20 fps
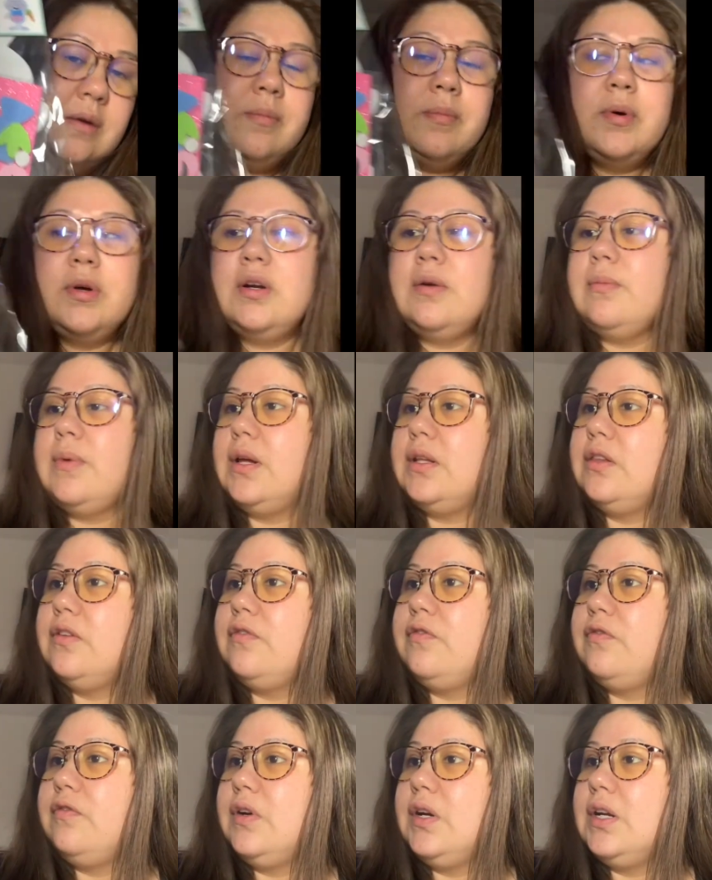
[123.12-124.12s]
put them on the
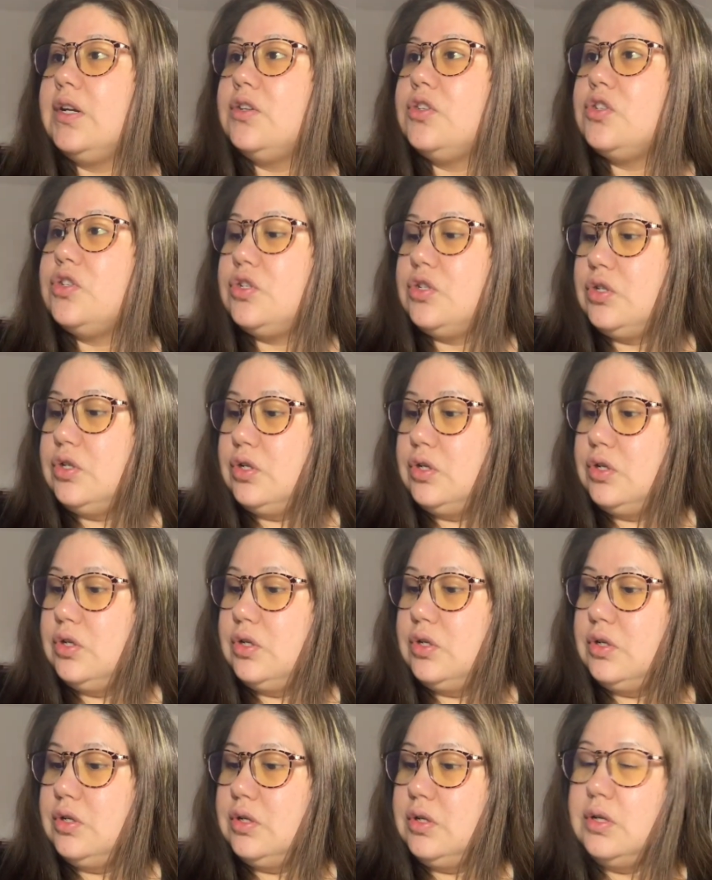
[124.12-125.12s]
fridge.
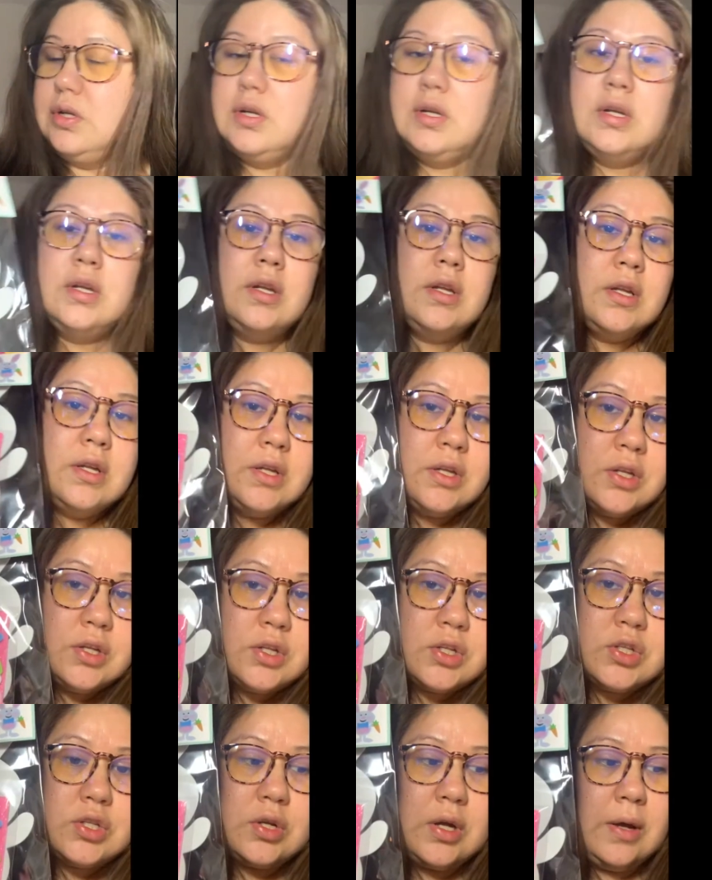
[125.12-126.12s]

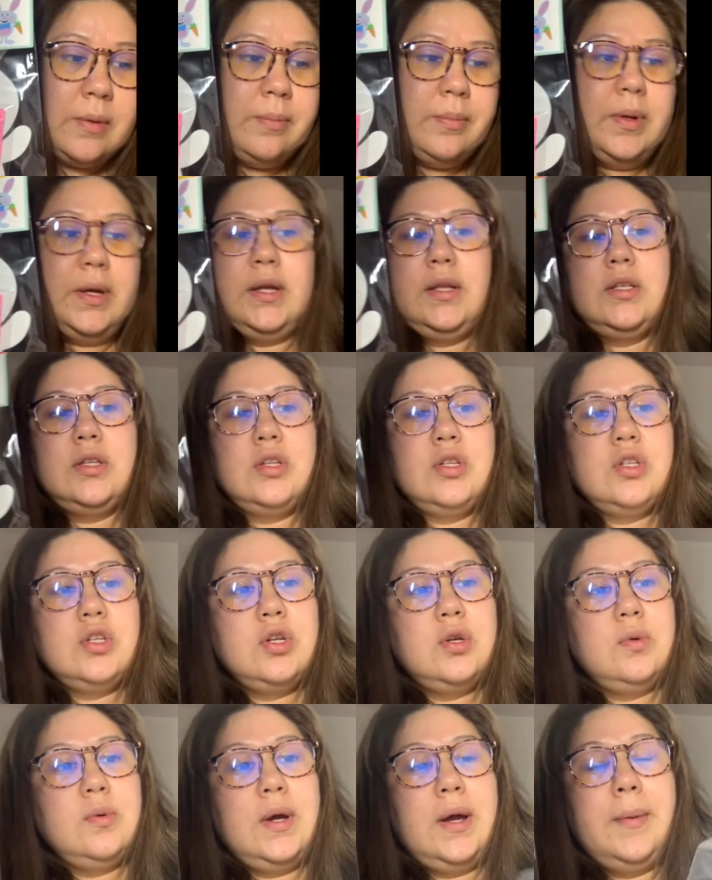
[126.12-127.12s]
So I picked
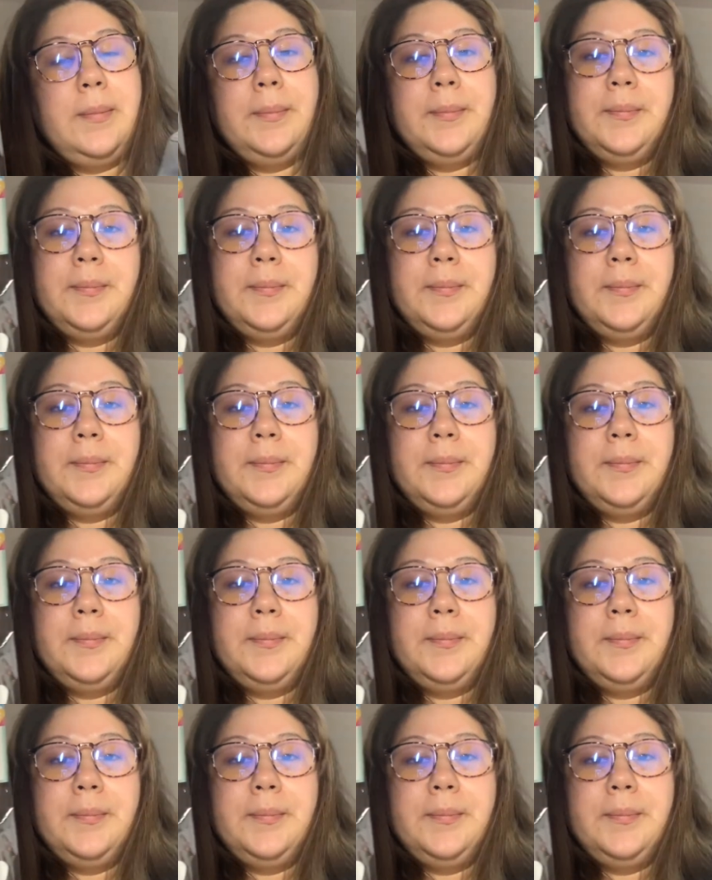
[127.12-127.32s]
2 up.